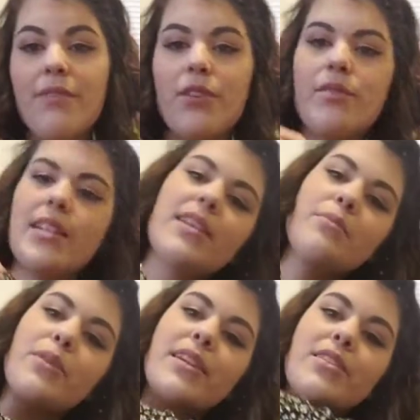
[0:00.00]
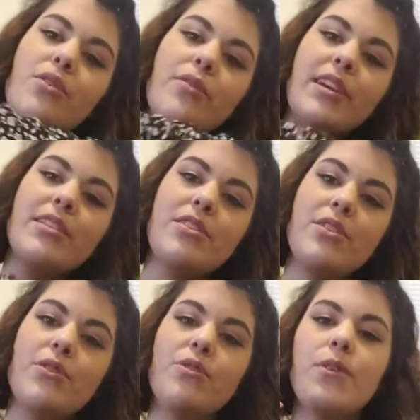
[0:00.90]
If you did, please don't forget
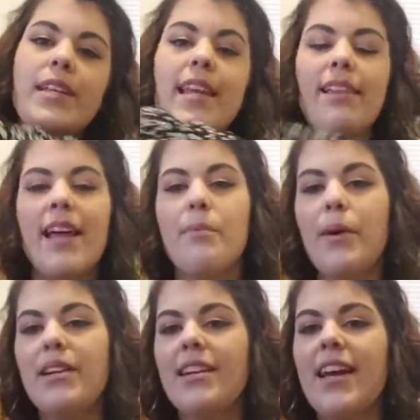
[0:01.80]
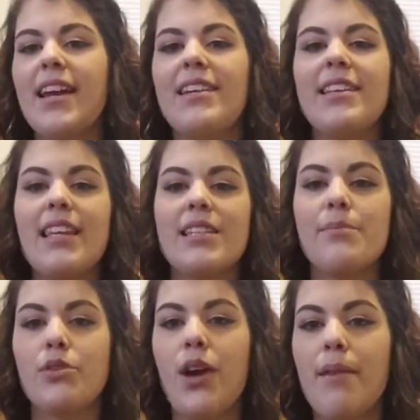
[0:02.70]
to hit that like button and hit that
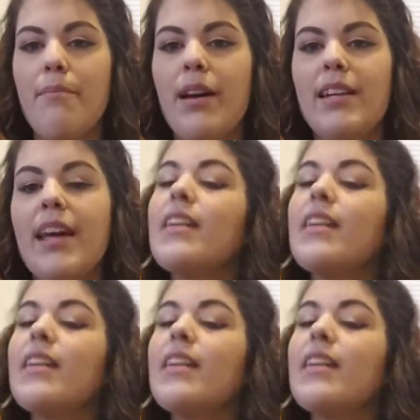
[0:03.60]
subscribe button.